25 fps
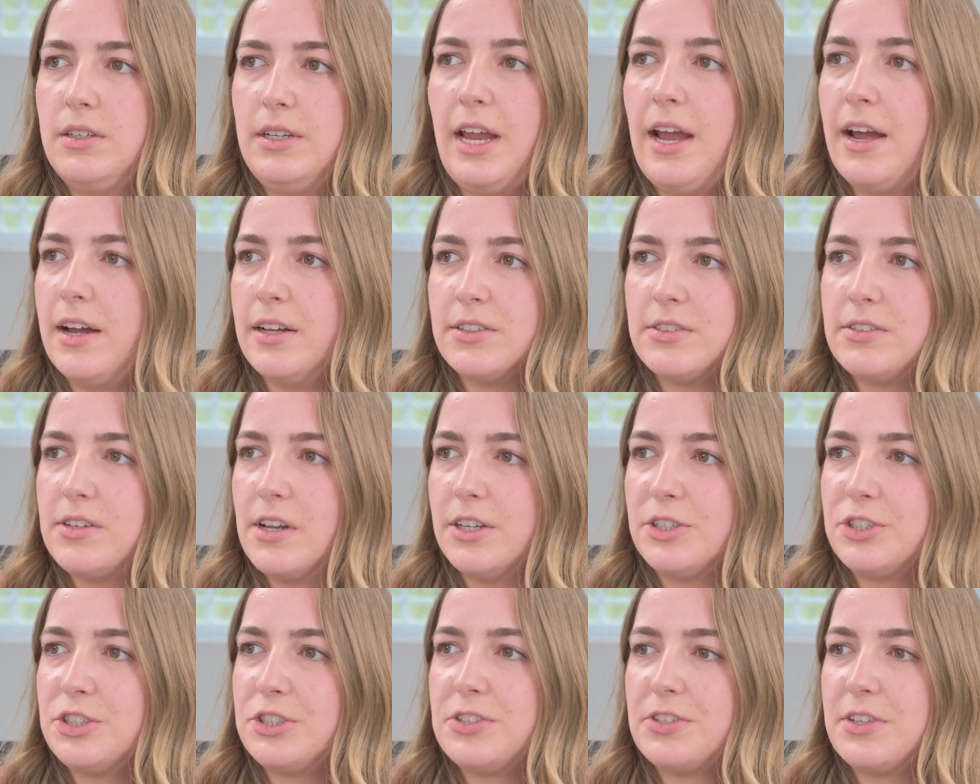It's
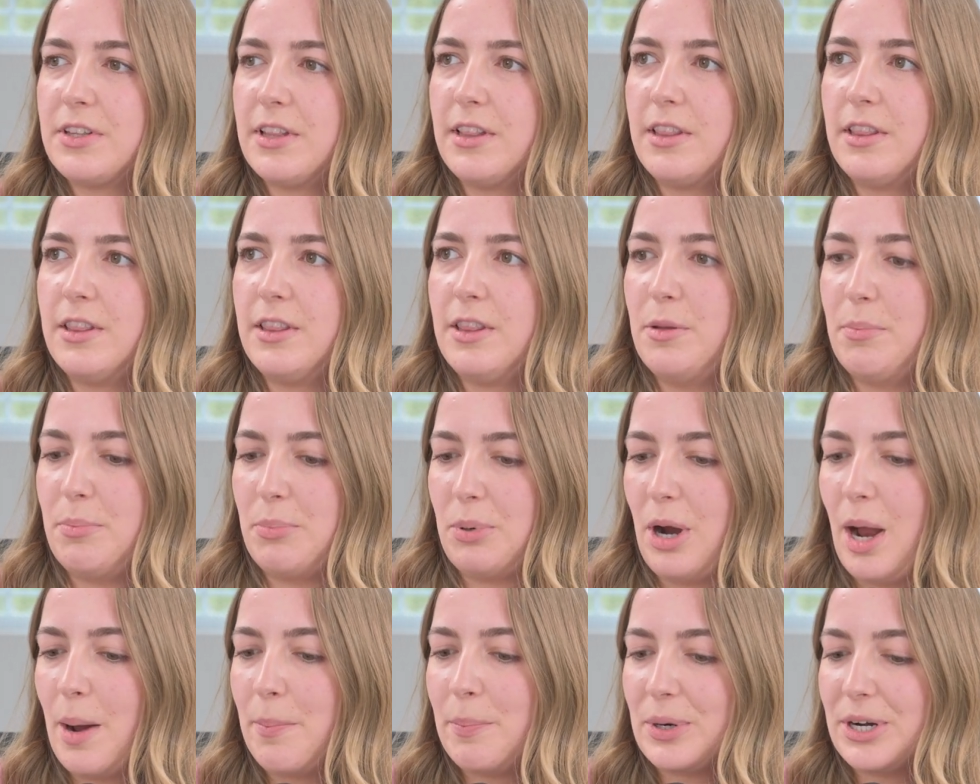not just the
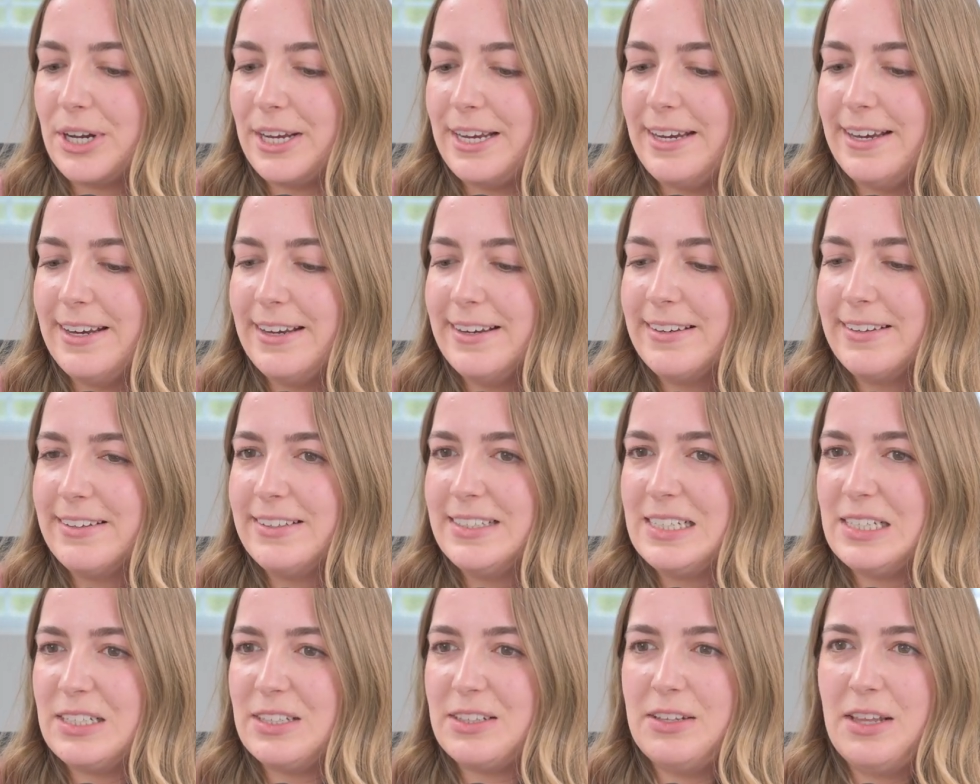property
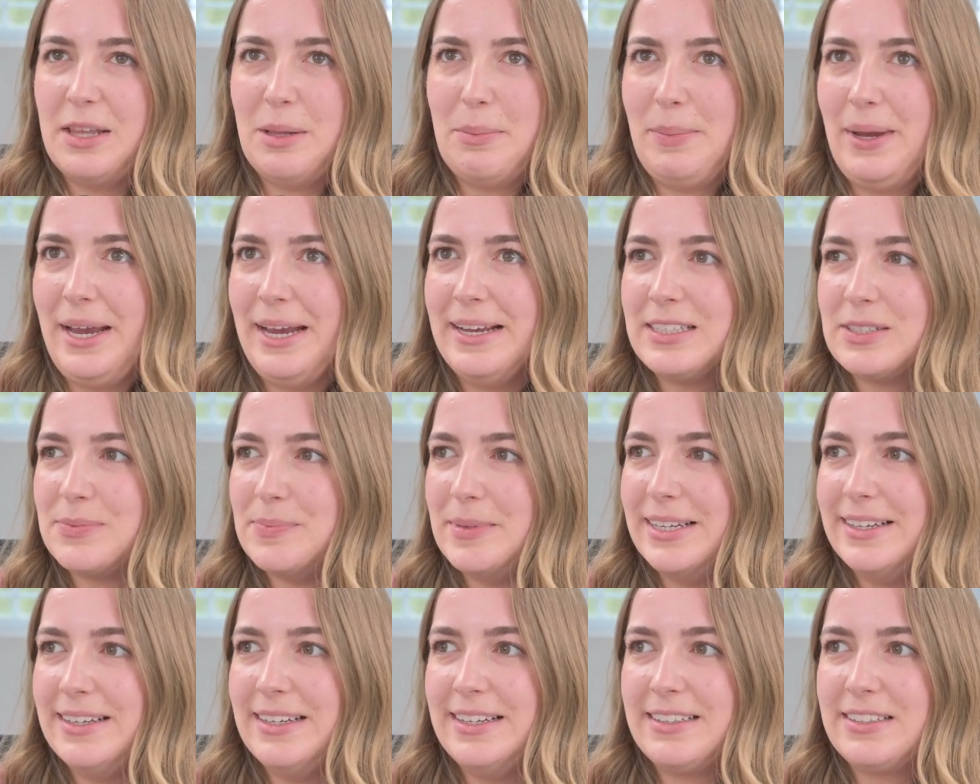in the
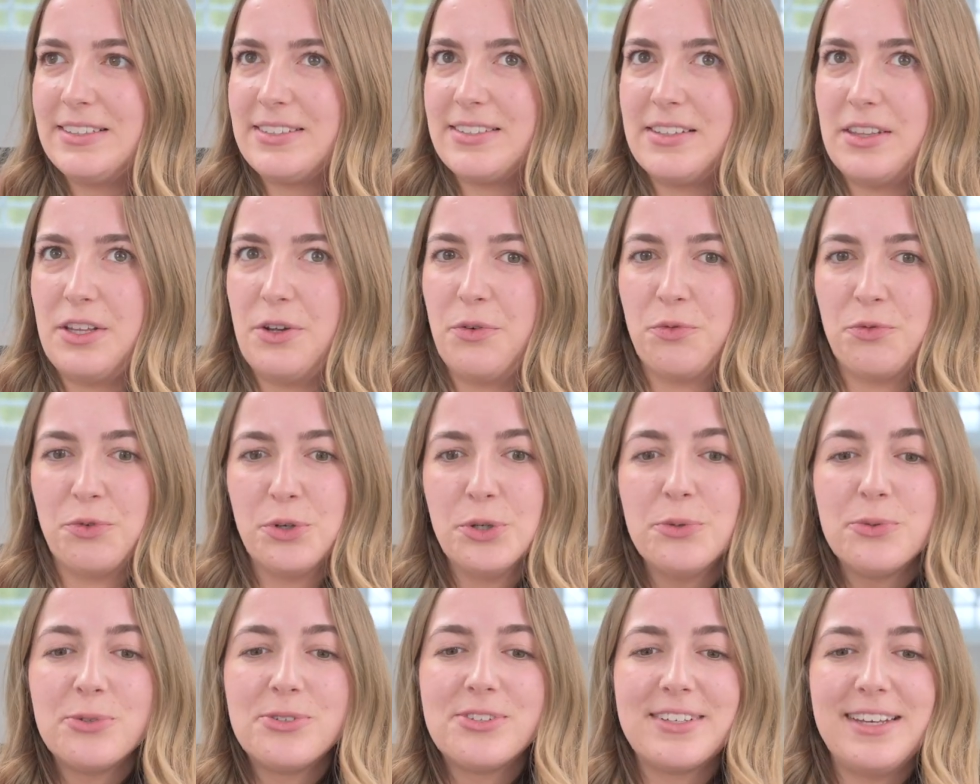basement, it's the
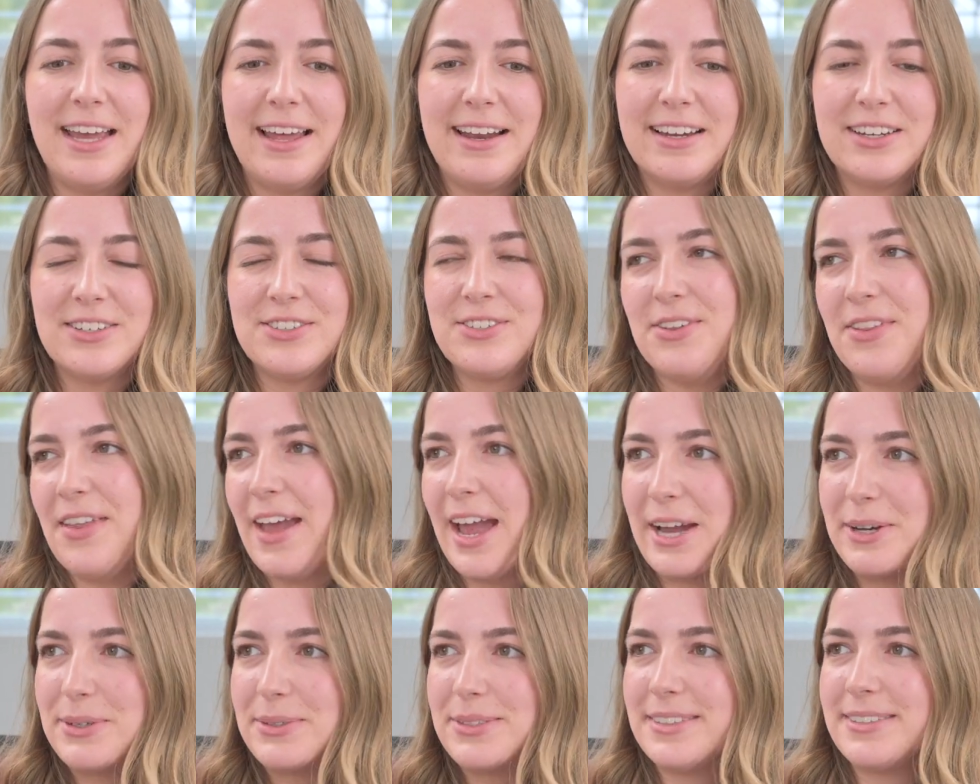roots getting to the
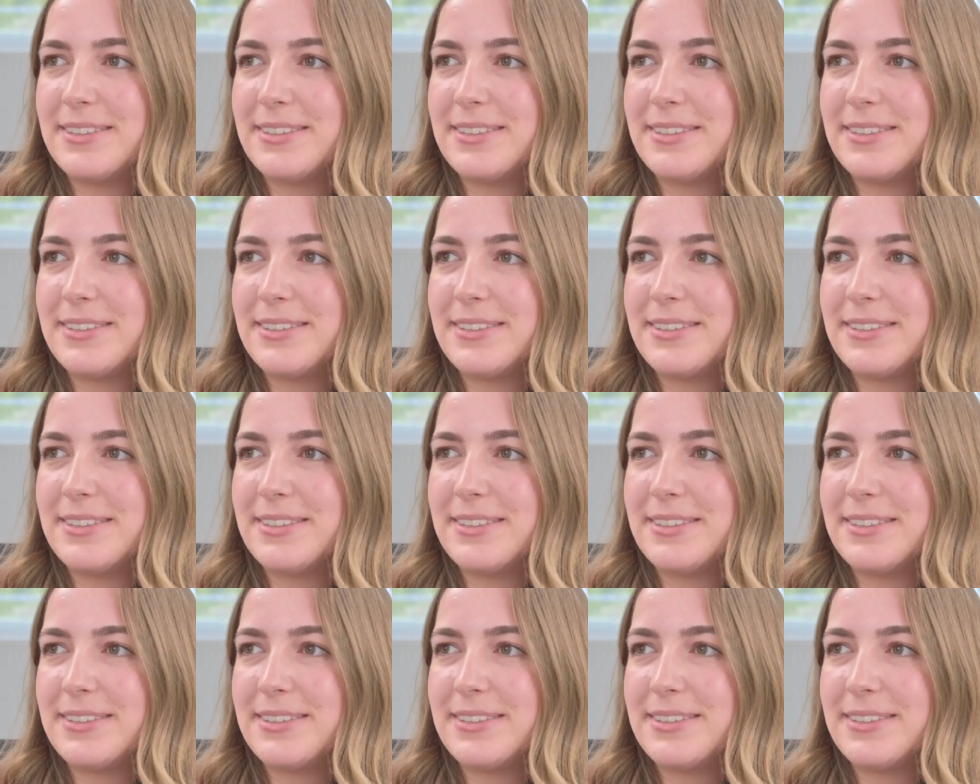house.